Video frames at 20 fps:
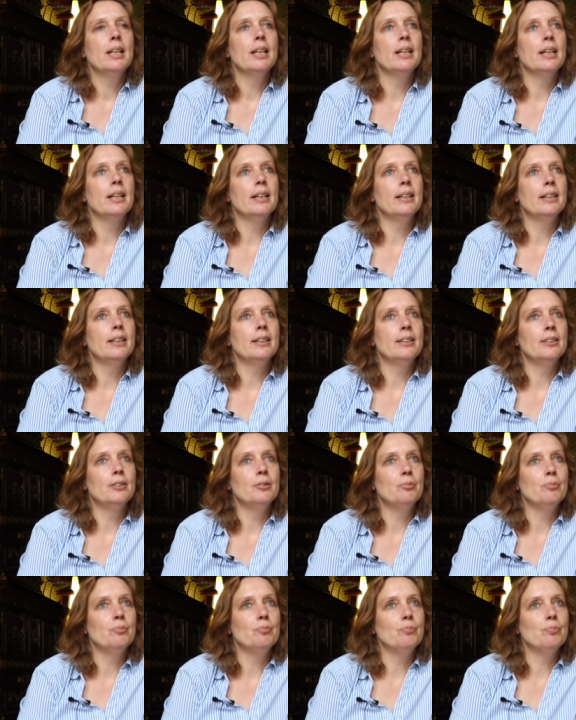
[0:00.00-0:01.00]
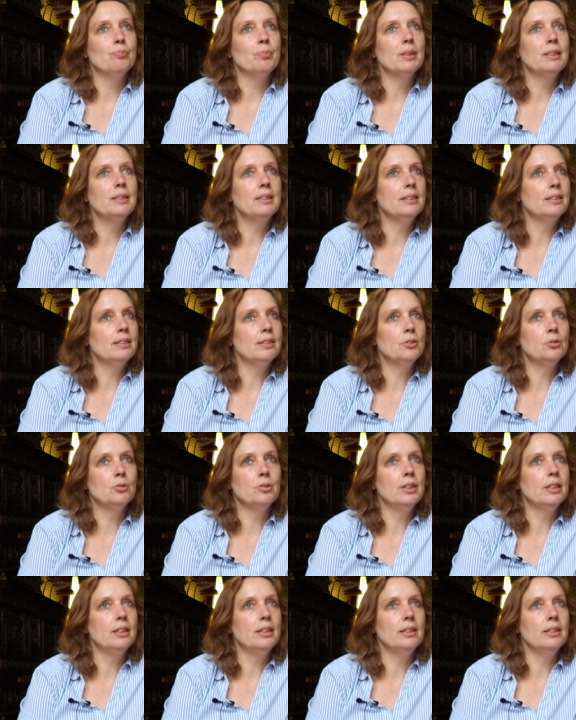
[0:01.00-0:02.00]
Um, but this is
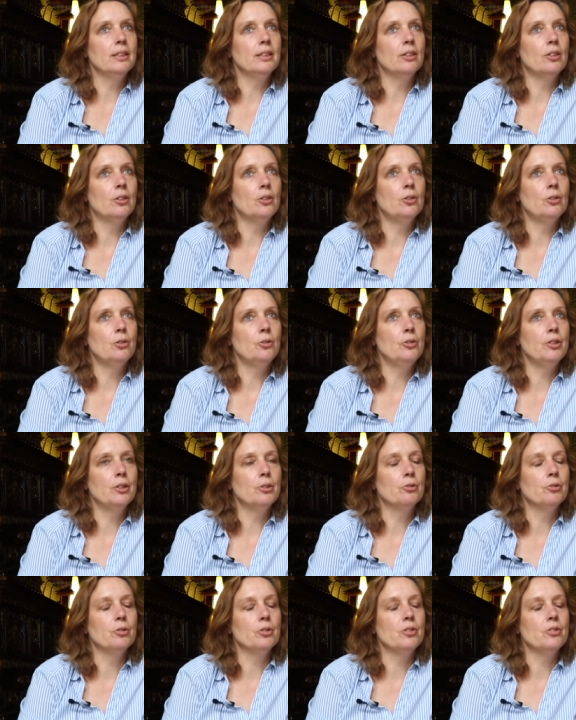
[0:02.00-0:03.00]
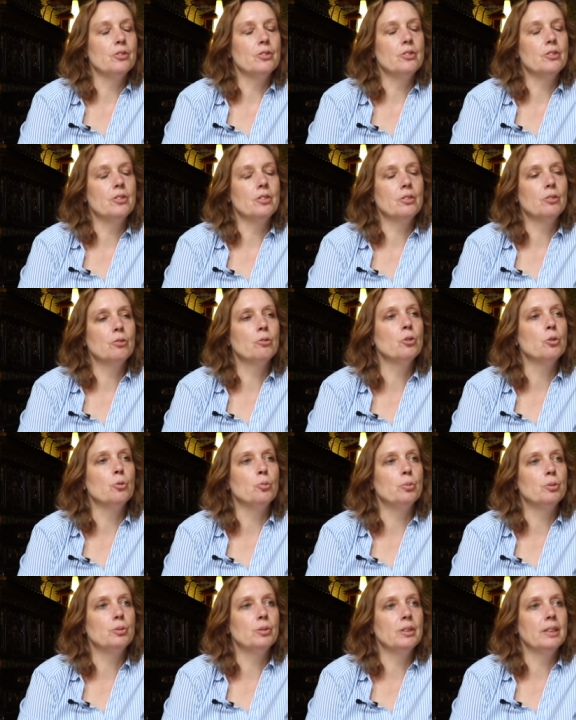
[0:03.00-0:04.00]
really a whole different
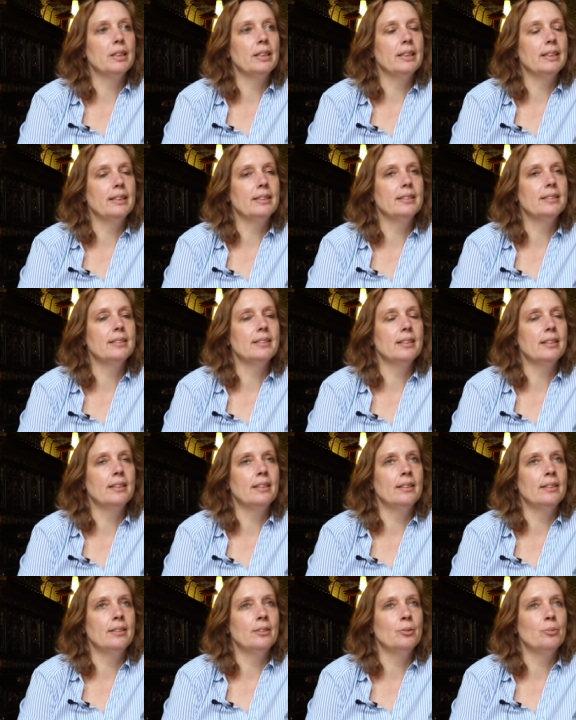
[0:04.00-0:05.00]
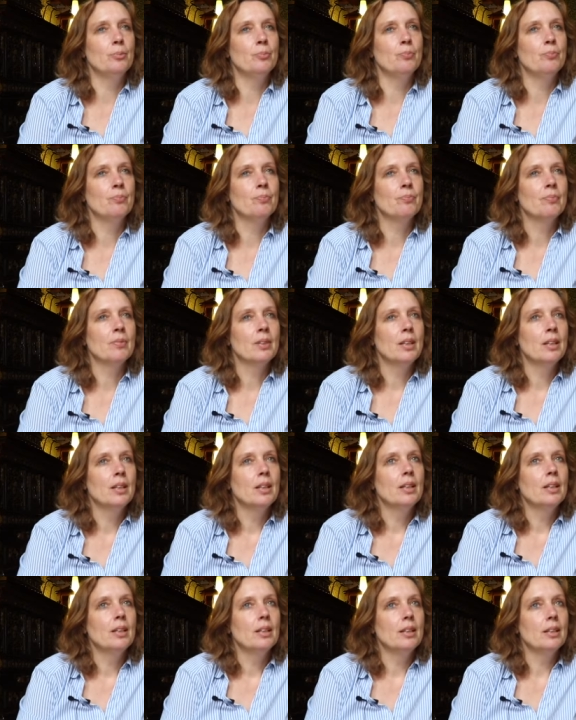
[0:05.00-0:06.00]
group and um,
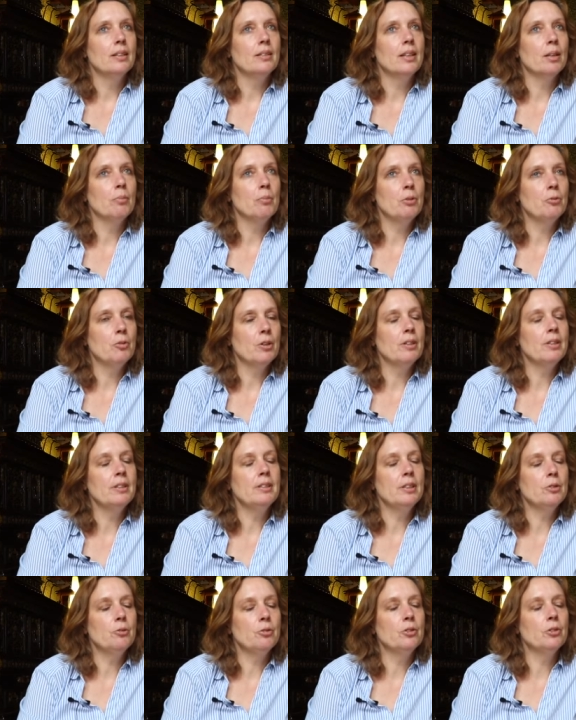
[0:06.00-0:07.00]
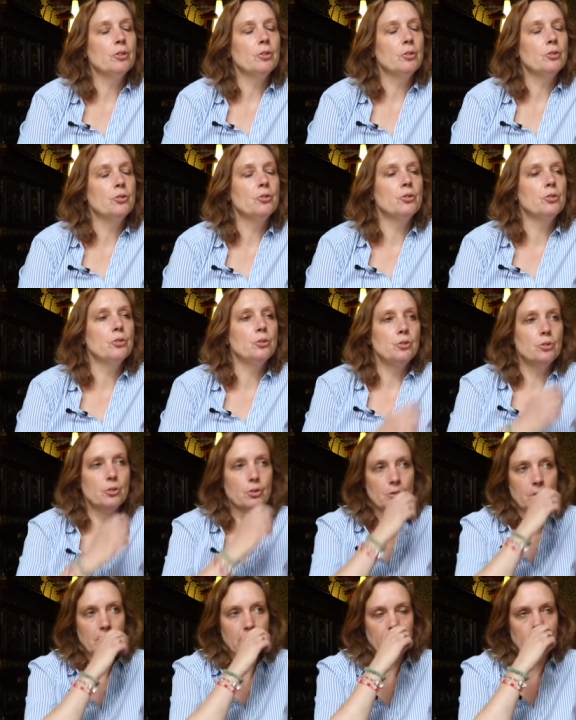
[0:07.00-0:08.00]
it can be very difficult to,
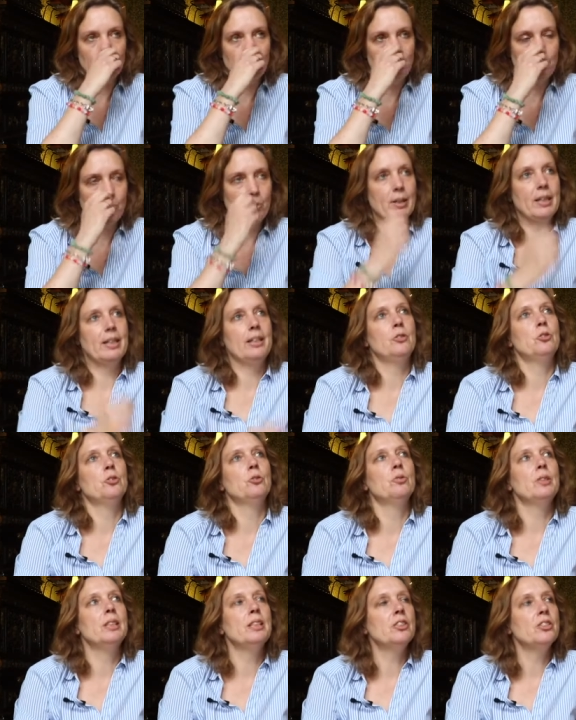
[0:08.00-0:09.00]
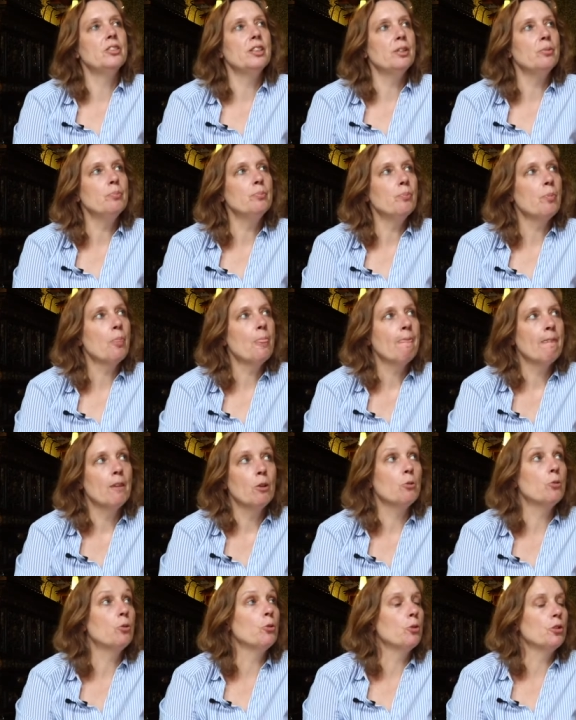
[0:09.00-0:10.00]
to think of a way to reach them.
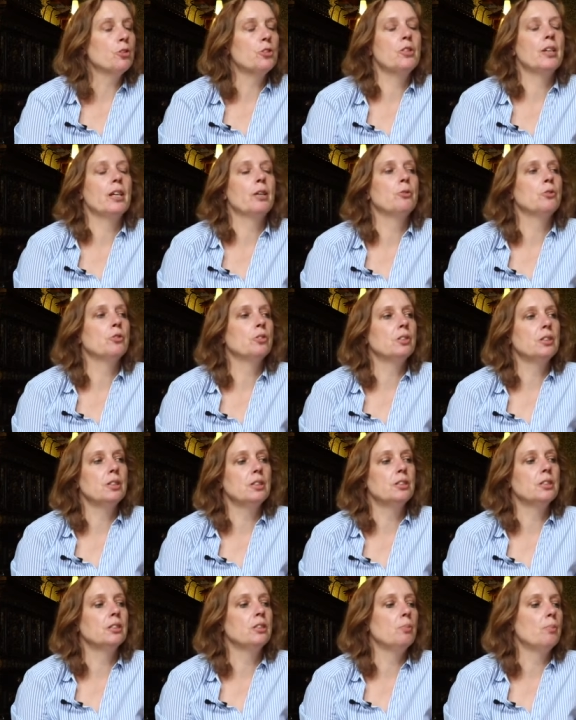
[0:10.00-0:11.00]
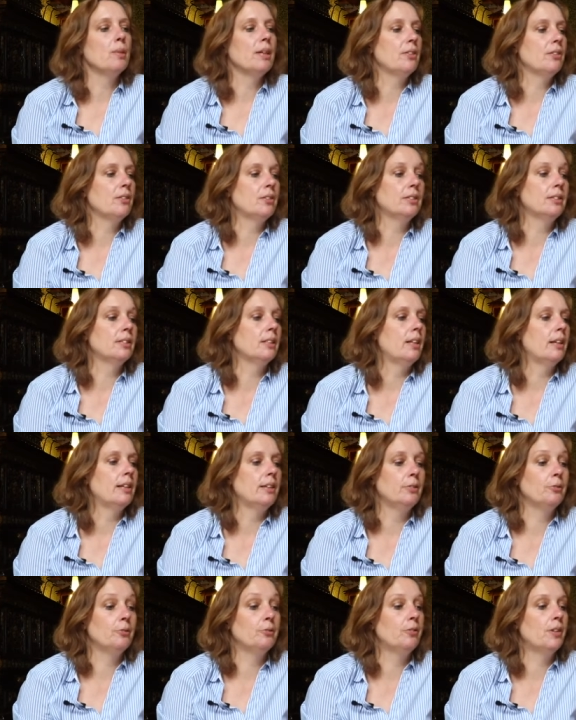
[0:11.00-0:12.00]
Of course, you have traditional methods
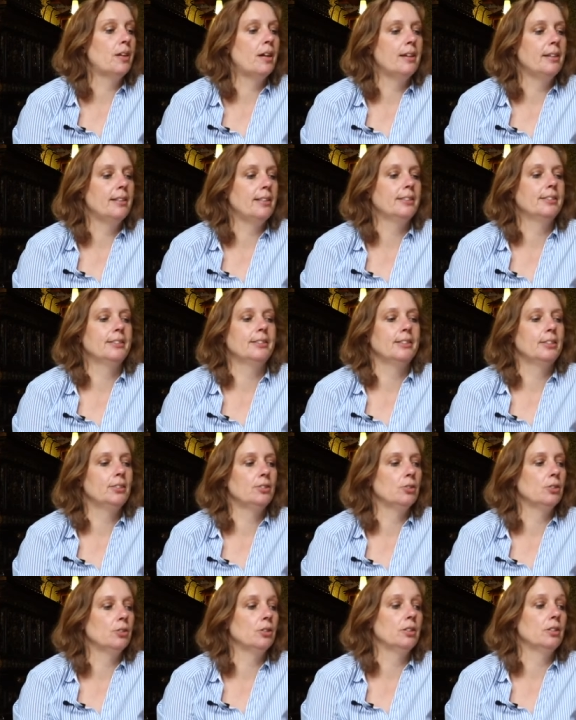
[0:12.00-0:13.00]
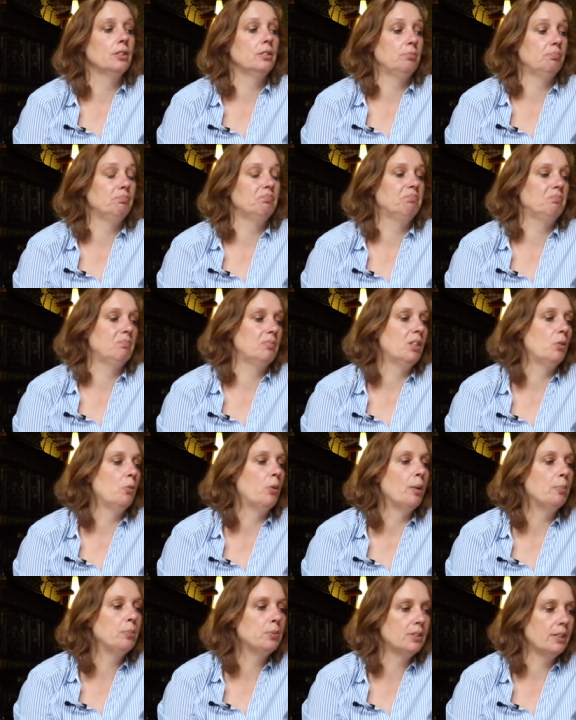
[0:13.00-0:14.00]
like flyers or the
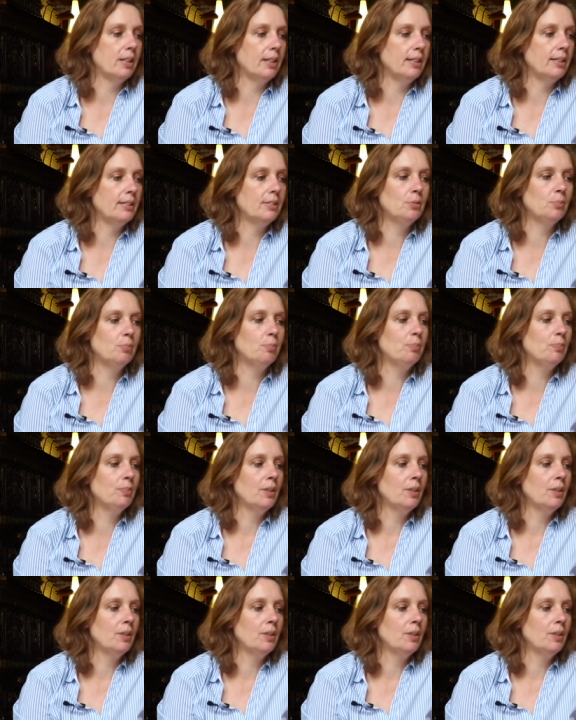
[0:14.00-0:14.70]
website,